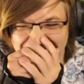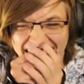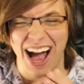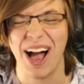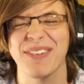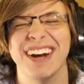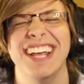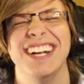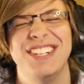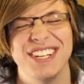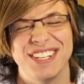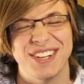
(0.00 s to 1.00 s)
I'm gonna
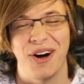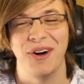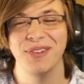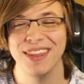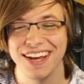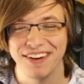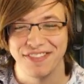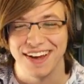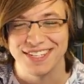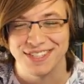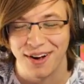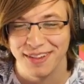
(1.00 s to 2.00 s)
just only
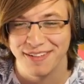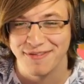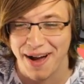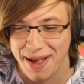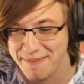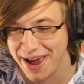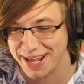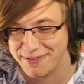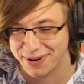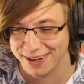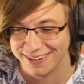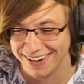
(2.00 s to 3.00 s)
invest all of my meta
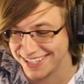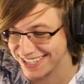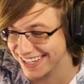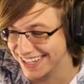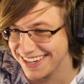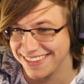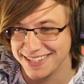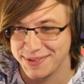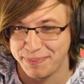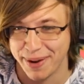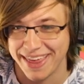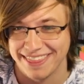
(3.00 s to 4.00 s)
progression into this
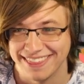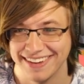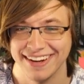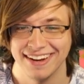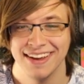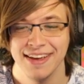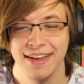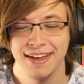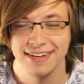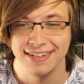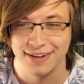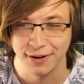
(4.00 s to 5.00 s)
pet thing.
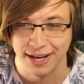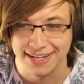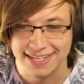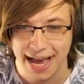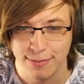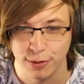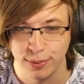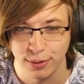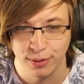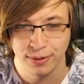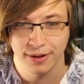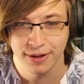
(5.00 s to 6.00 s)
Okay,
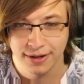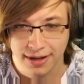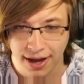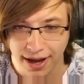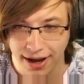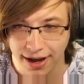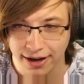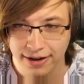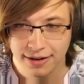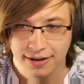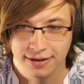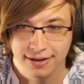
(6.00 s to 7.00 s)
Dabubu. Uh
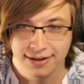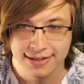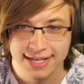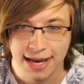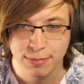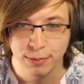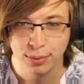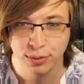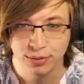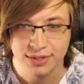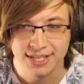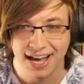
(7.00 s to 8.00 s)

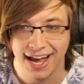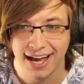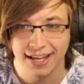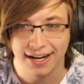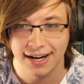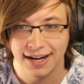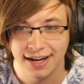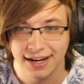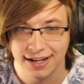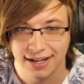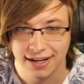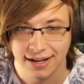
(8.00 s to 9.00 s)
Dabubu's got
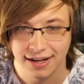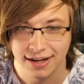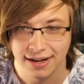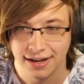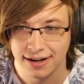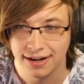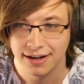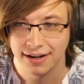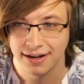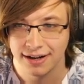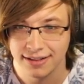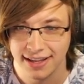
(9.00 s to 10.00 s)

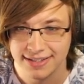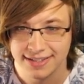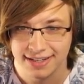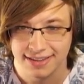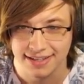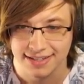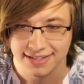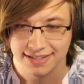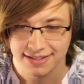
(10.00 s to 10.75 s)
uh legs like this.